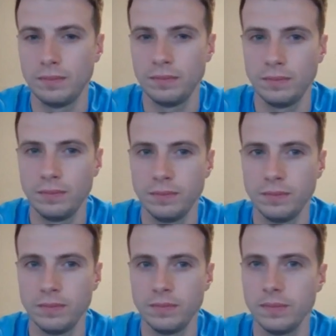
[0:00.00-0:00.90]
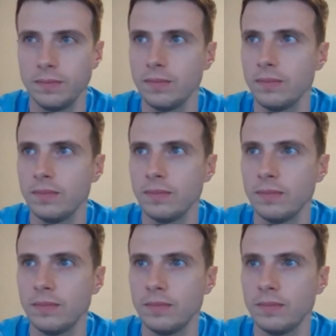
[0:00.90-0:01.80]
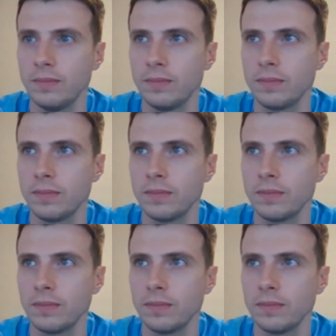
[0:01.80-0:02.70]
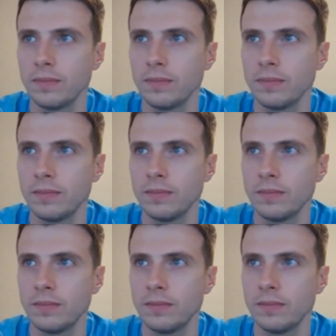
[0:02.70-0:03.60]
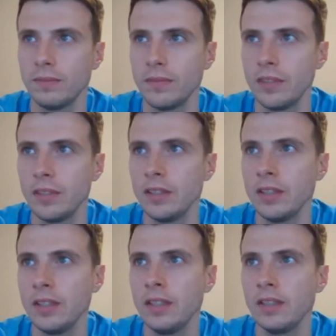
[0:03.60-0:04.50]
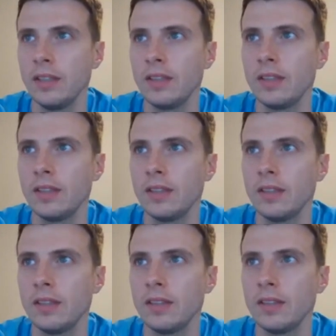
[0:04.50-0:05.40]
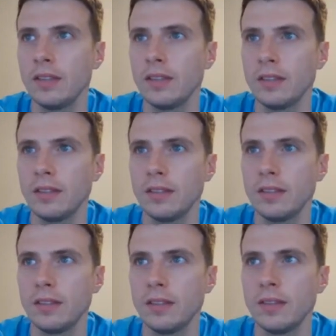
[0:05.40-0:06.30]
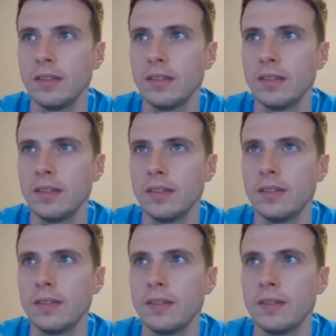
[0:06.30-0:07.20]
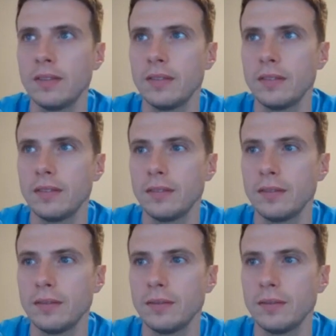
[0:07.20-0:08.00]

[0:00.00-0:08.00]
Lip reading: No words are spoken by the person on screen.